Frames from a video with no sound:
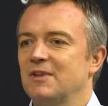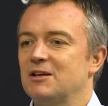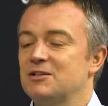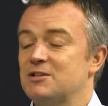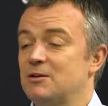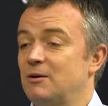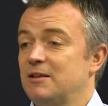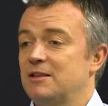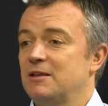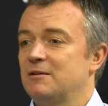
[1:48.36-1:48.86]

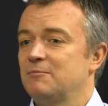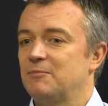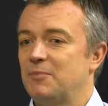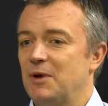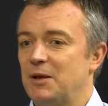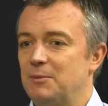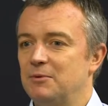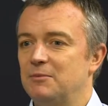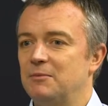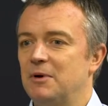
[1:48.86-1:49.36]
So I think
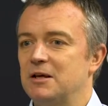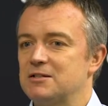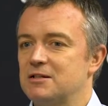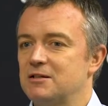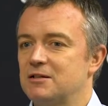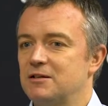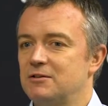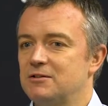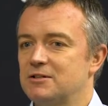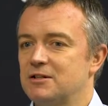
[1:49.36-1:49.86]
people makes
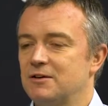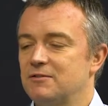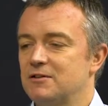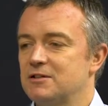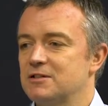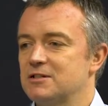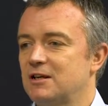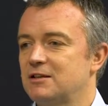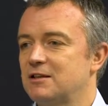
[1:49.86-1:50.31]
a huge difference.